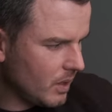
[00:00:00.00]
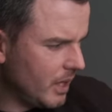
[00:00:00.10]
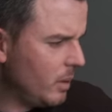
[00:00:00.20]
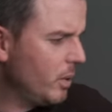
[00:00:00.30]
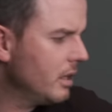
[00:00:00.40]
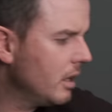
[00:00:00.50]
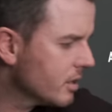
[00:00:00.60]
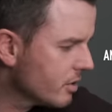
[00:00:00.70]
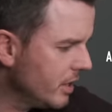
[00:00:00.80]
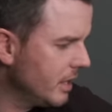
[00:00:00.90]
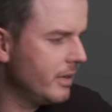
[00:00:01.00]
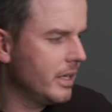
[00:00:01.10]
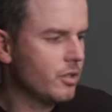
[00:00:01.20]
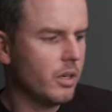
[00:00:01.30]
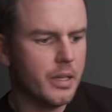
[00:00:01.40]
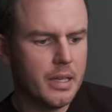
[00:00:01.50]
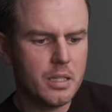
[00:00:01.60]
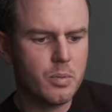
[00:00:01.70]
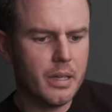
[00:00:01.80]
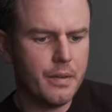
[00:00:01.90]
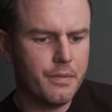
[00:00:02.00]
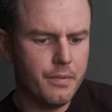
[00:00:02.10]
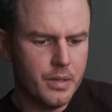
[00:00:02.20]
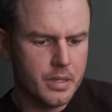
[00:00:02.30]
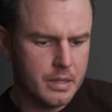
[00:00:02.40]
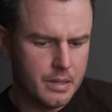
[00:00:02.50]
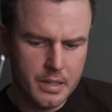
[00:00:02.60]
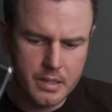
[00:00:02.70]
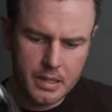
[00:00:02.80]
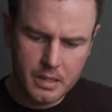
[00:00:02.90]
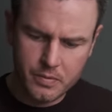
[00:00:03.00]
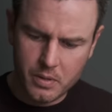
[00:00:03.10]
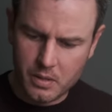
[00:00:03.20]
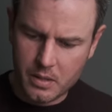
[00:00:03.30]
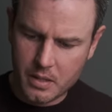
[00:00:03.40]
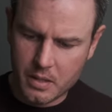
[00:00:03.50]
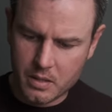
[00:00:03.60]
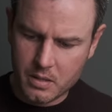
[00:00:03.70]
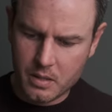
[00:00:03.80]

And I would like to really, really try. That's what that this this thing's for. It goes.